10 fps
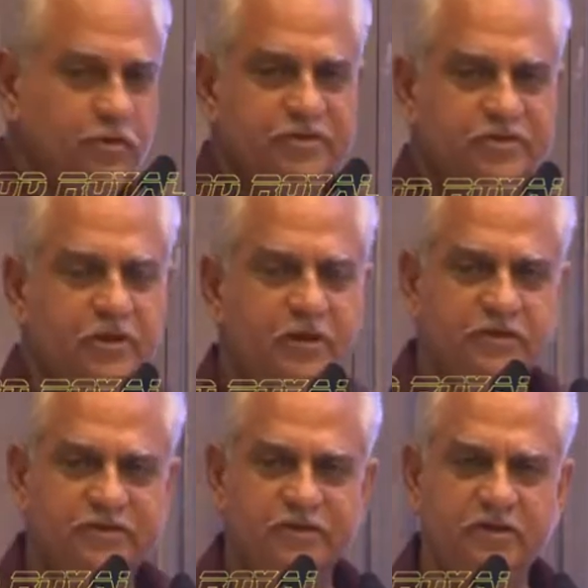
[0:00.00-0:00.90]
this
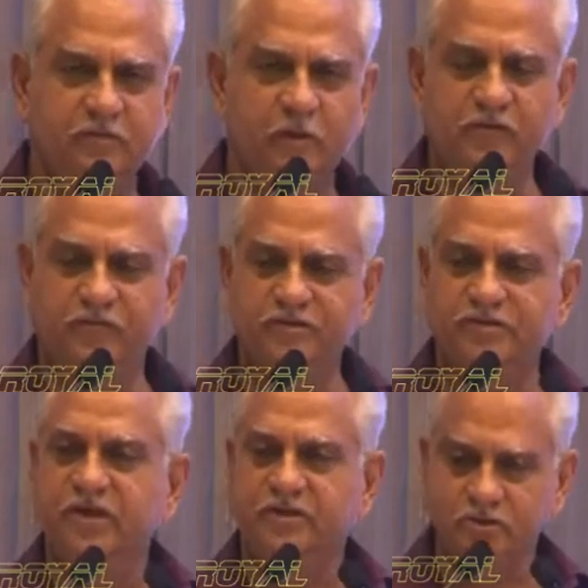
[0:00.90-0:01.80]
uh, uh wonderful
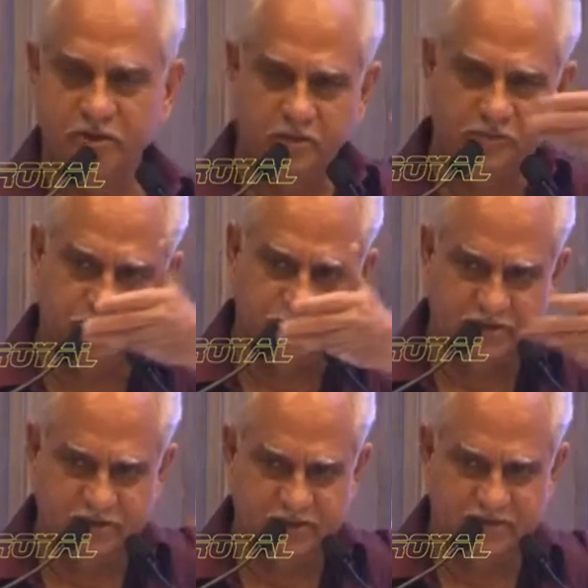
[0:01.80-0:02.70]
selection
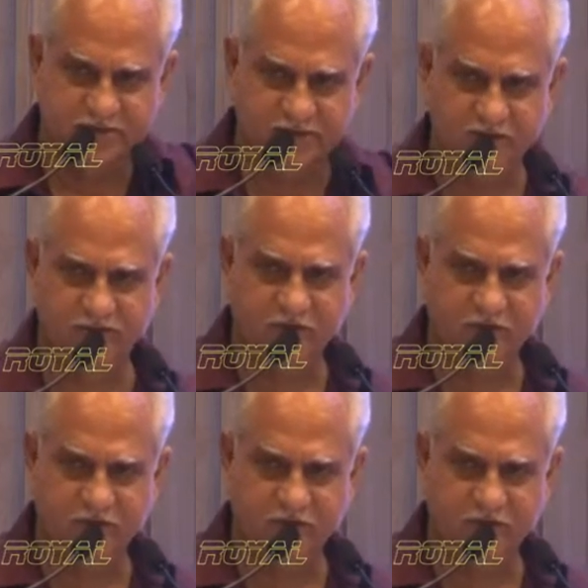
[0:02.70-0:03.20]
committee sitting in